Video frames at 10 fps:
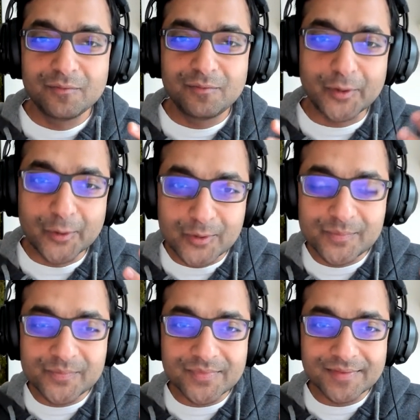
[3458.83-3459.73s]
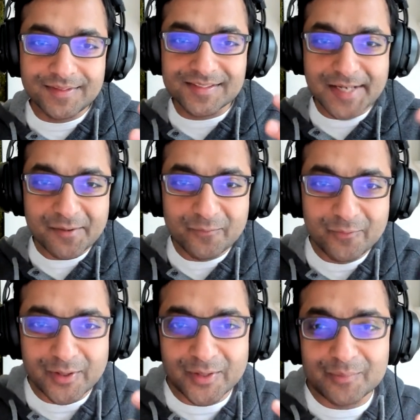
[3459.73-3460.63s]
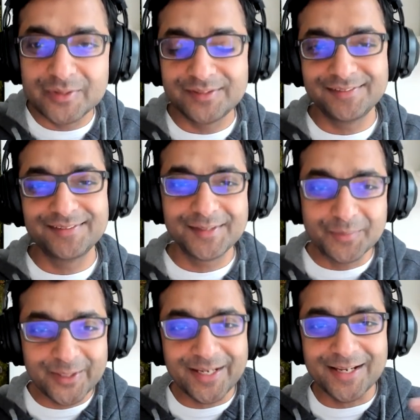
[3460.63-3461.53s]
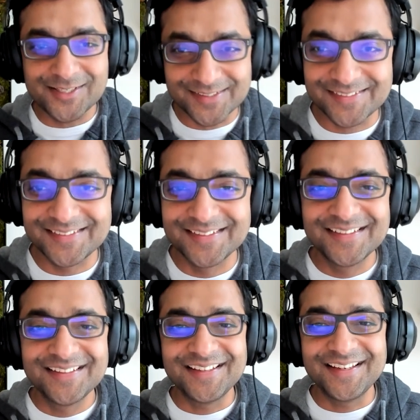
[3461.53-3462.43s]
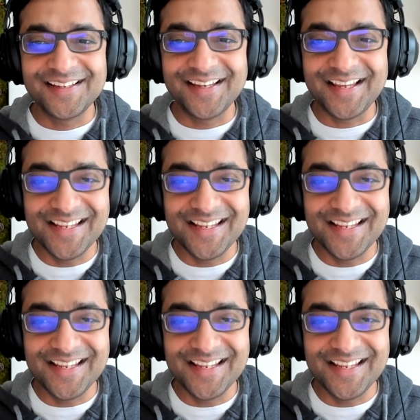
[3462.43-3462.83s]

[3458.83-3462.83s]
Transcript: for whom this kind of verbal communication eh,